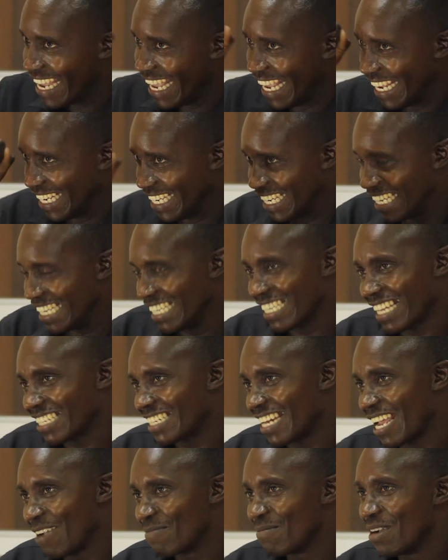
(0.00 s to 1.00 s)
in
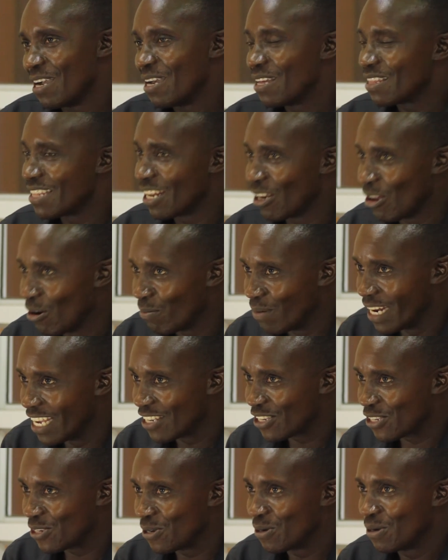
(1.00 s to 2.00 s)
Jesus' name. The Lord
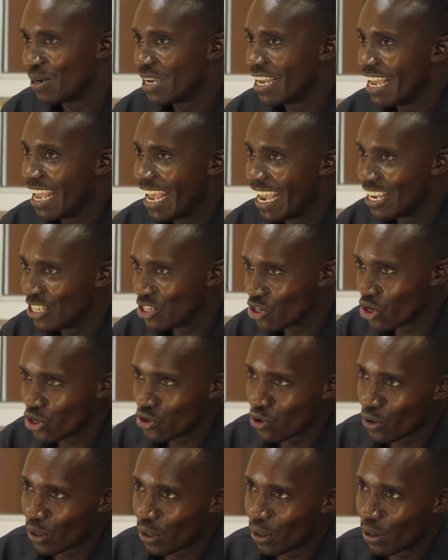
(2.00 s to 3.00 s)
bless you. Enjoy
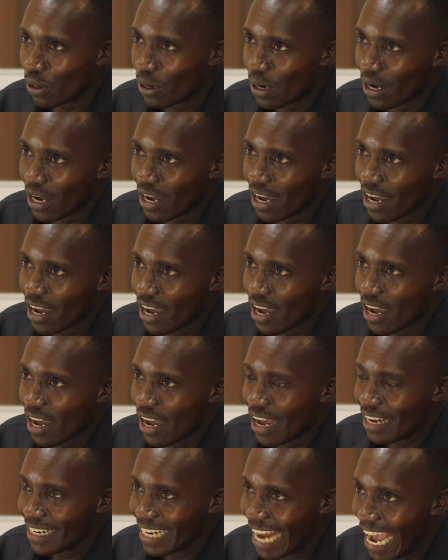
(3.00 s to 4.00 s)
your
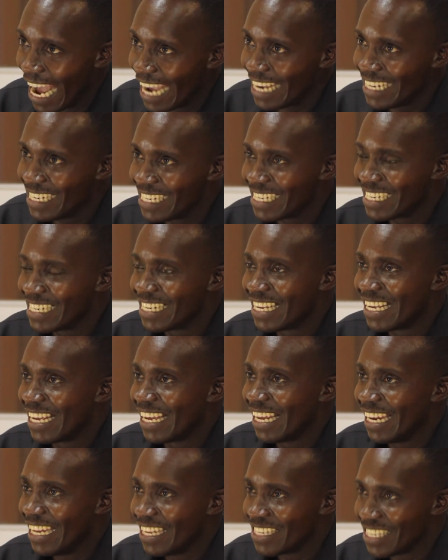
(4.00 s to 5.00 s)
night.
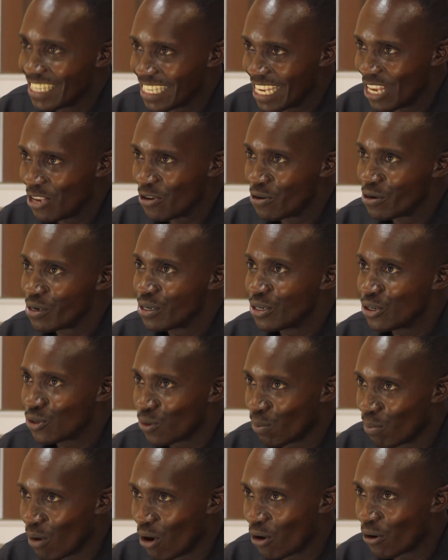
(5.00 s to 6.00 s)
See you
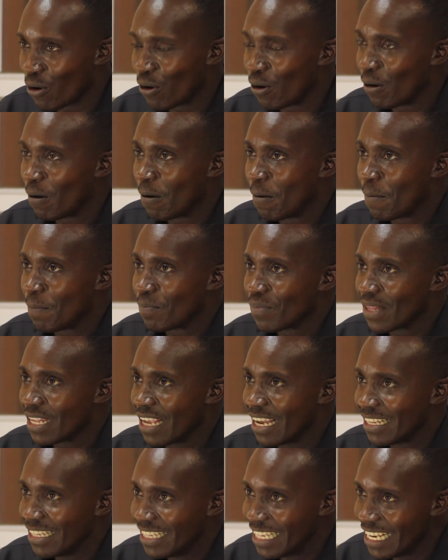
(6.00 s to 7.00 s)
tomorrow
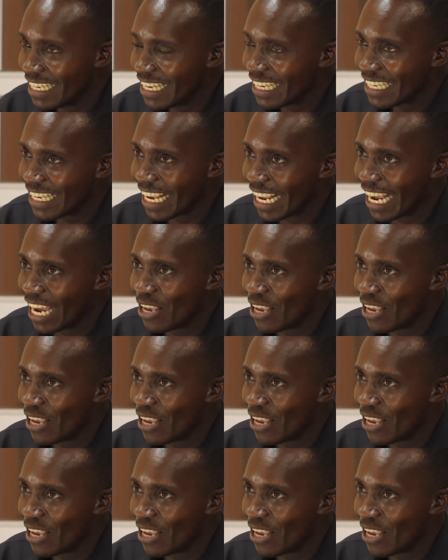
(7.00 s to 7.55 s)
at GCC